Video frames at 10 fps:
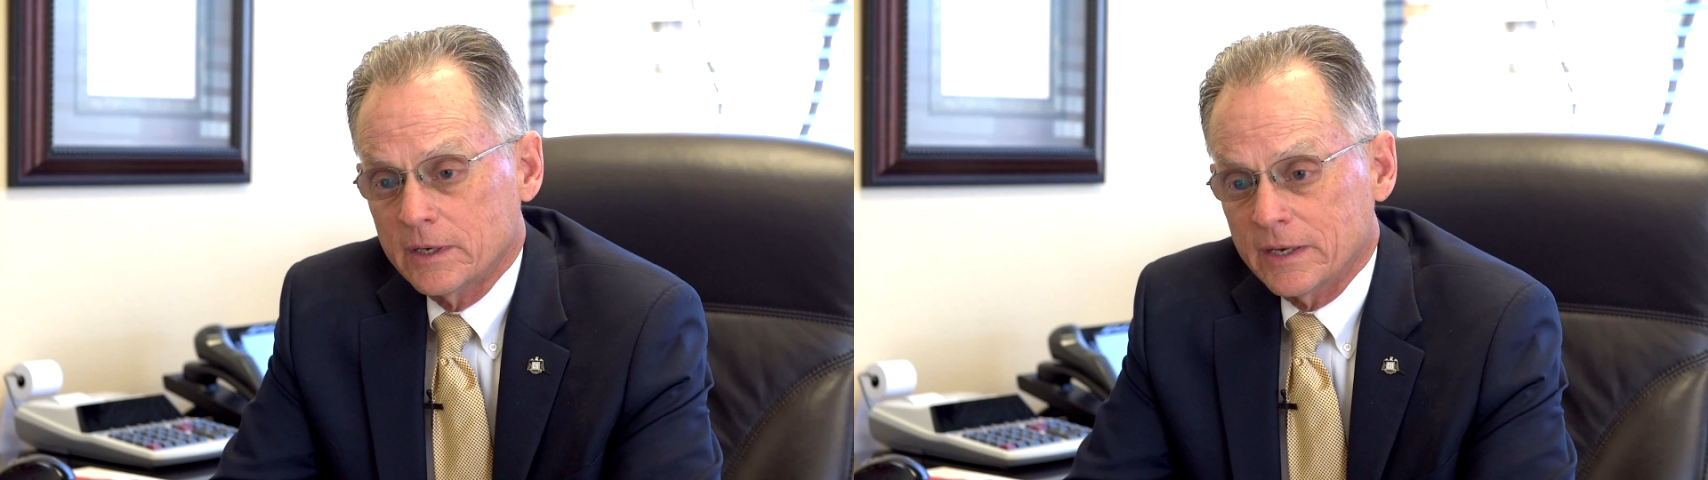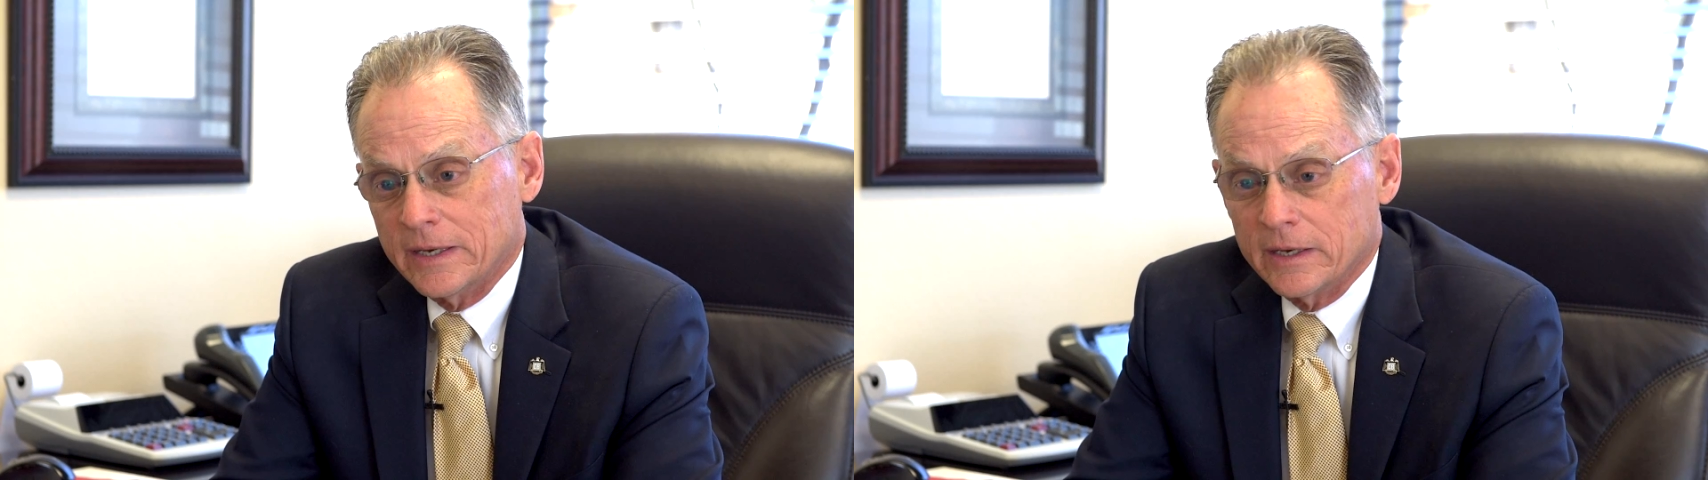
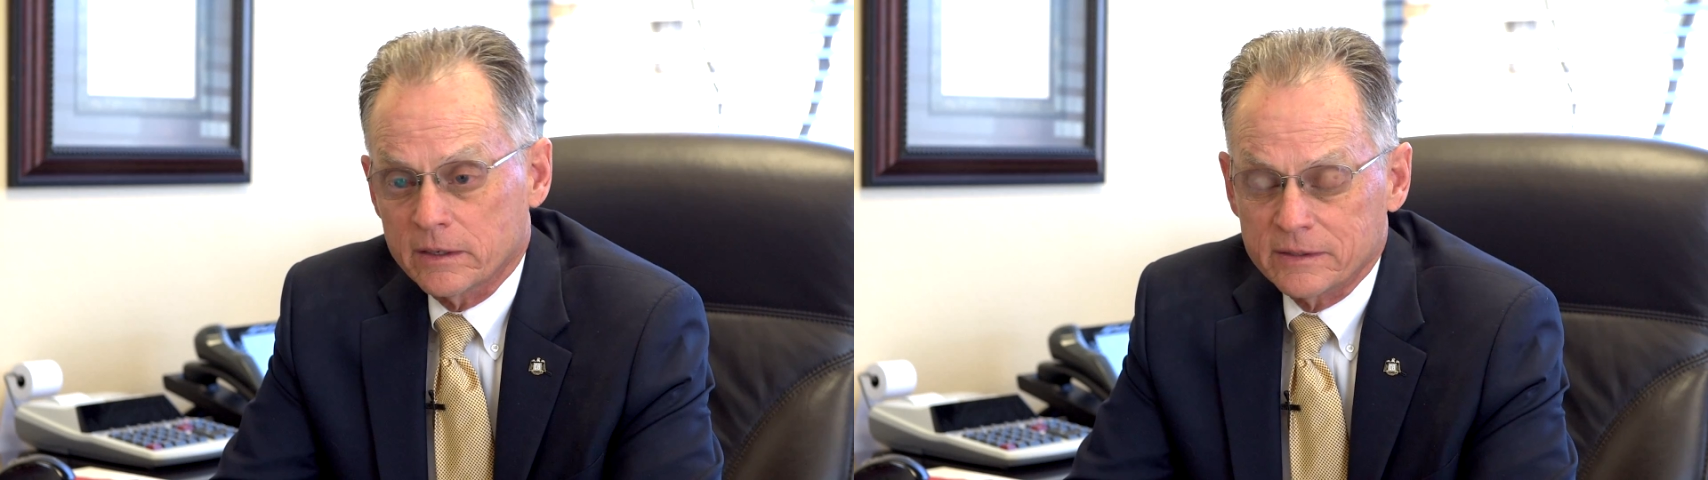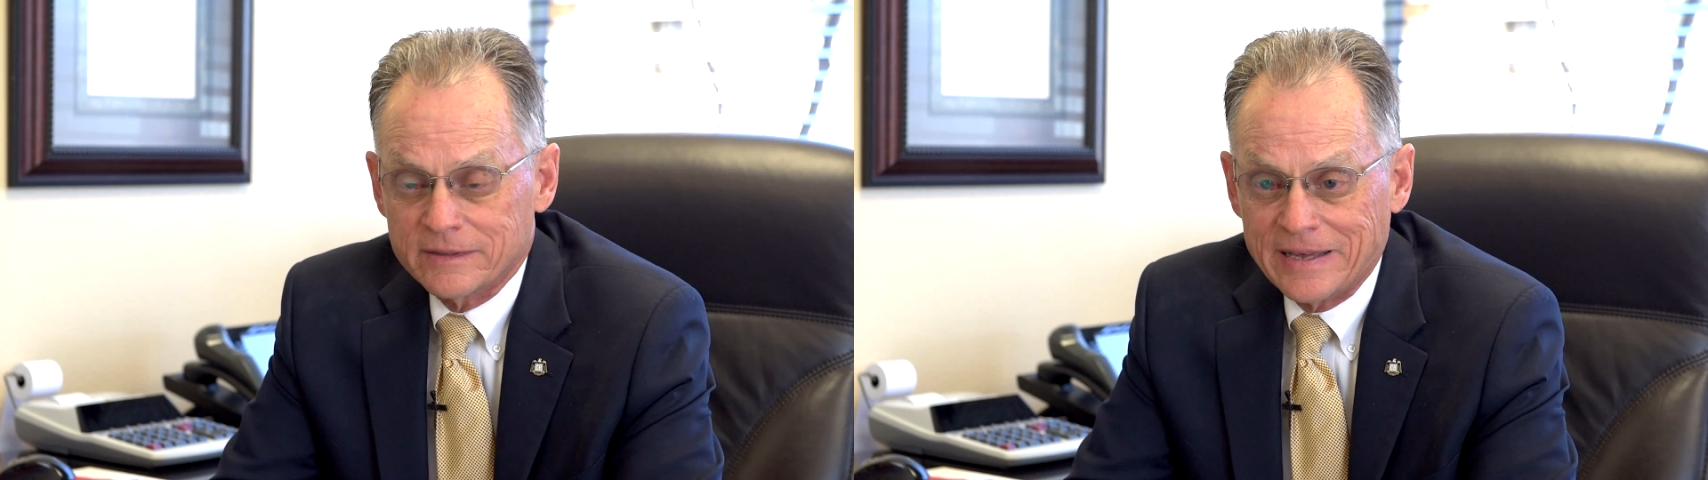And
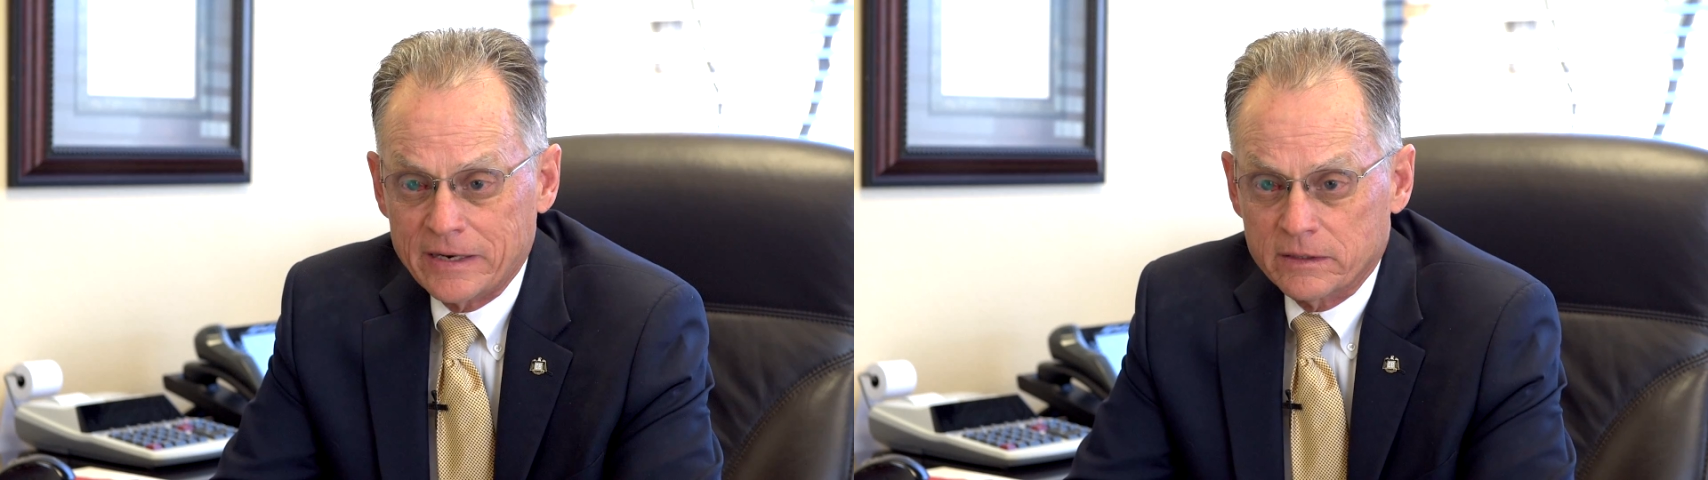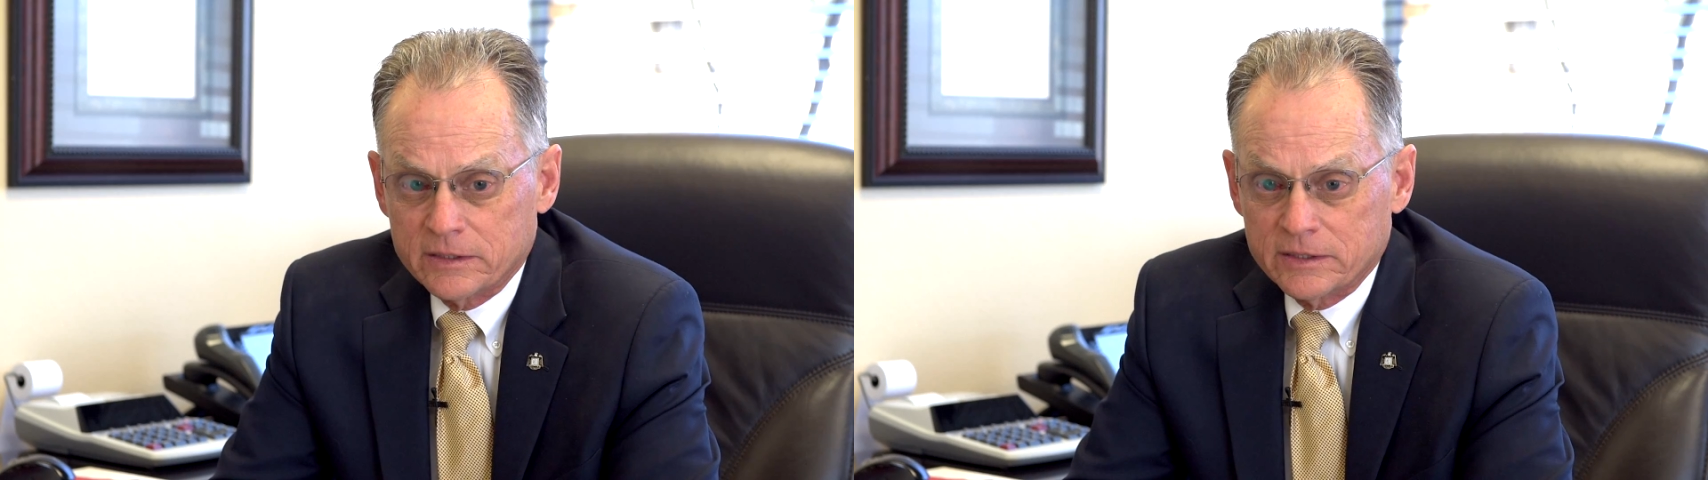that
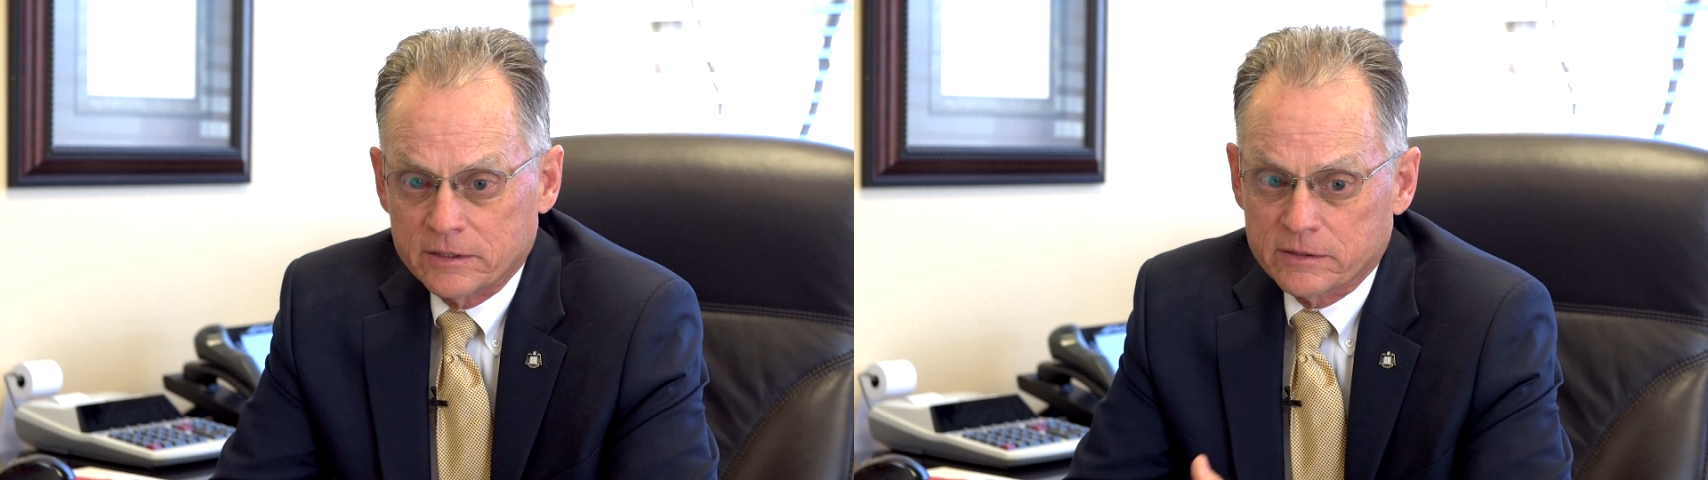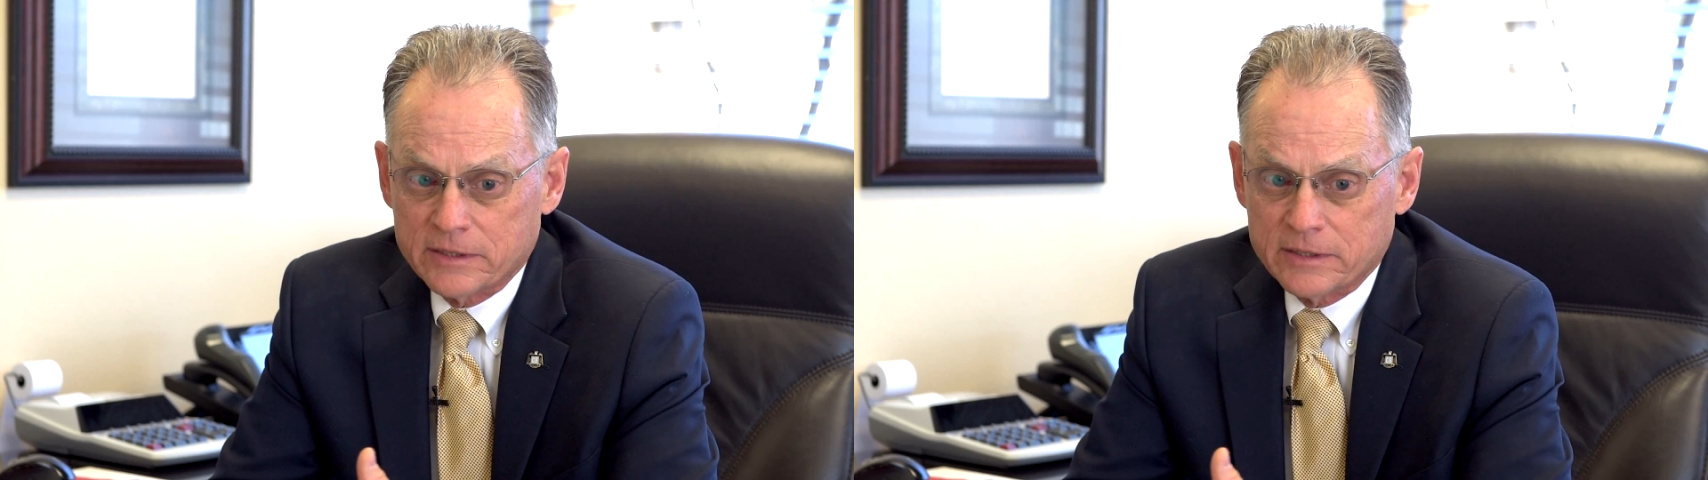is